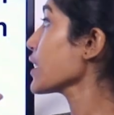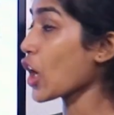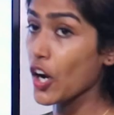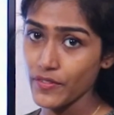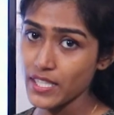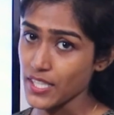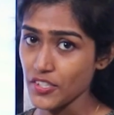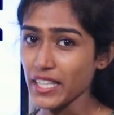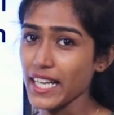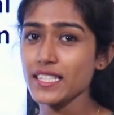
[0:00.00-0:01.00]
the
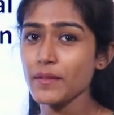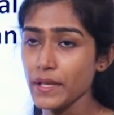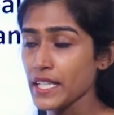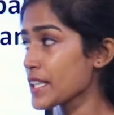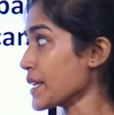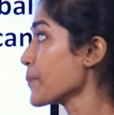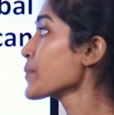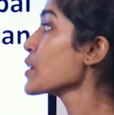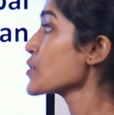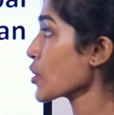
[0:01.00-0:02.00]
conversation. That is the meaning here.
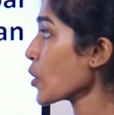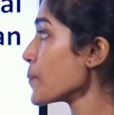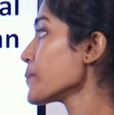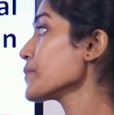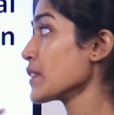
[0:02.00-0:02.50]
So